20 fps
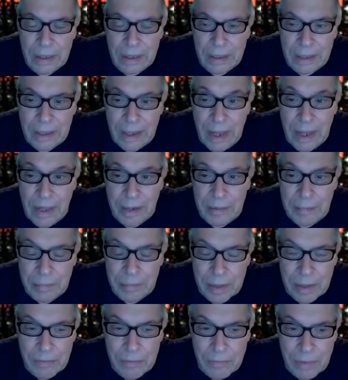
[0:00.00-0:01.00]
can
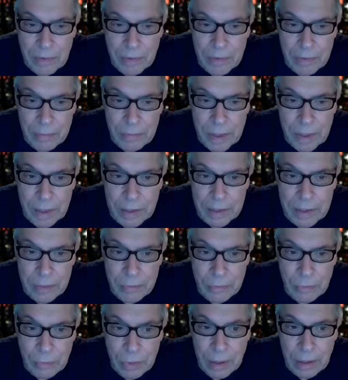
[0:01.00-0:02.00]
be very badly
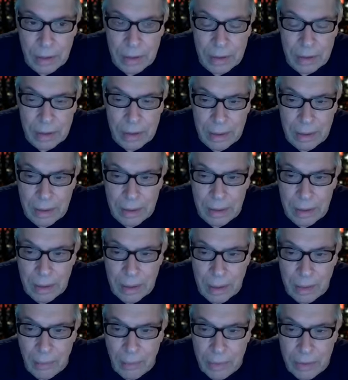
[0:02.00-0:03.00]
run,
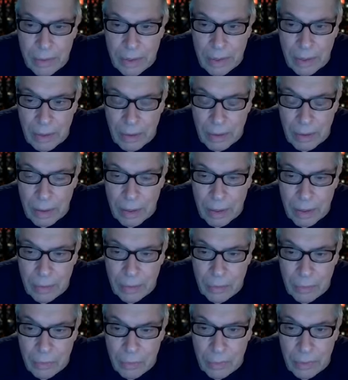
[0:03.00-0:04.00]
and whether they are
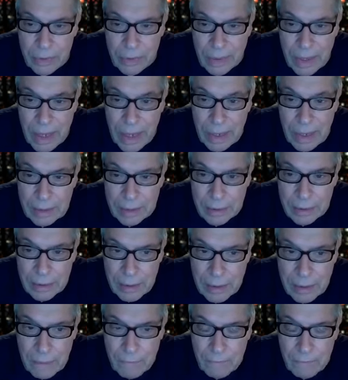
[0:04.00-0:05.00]
or are not
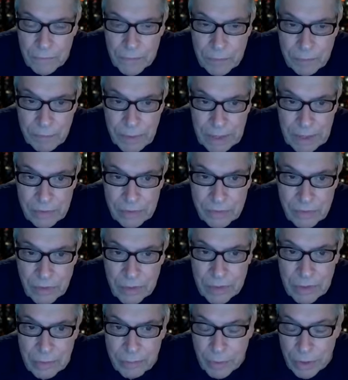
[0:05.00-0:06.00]
depends
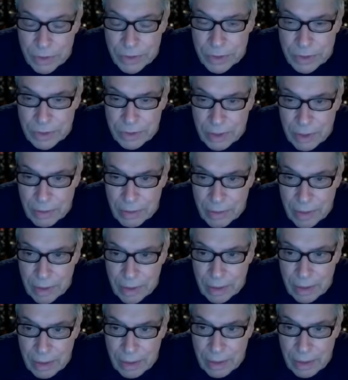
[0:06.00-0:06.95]
on the budgetary